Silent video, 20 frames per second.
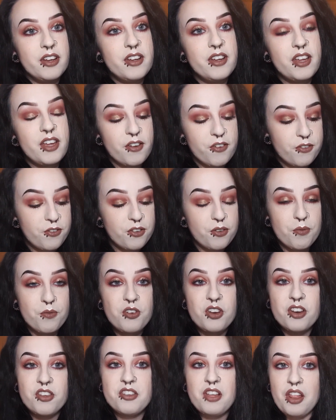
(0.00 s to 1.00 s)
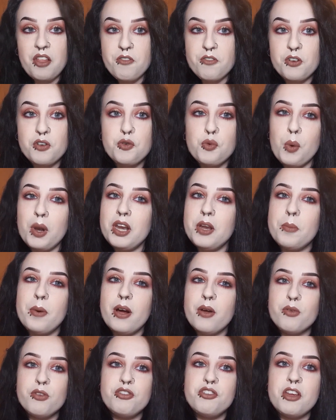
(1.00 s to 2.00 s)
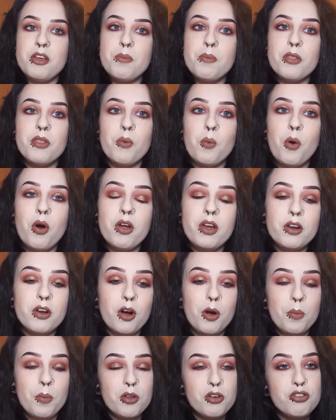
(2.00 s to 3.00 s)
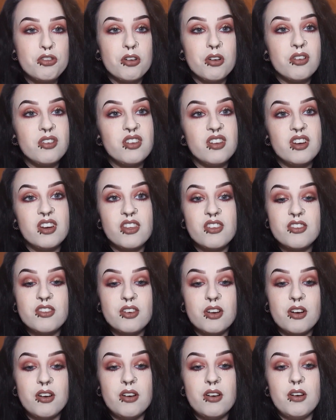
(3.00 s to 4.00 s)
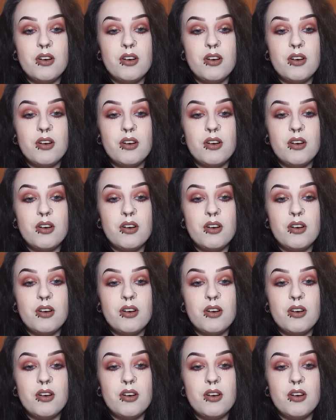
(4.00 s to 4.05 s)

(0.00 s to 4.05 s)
If something is selling for £20 cheaper than what it normally should and it's not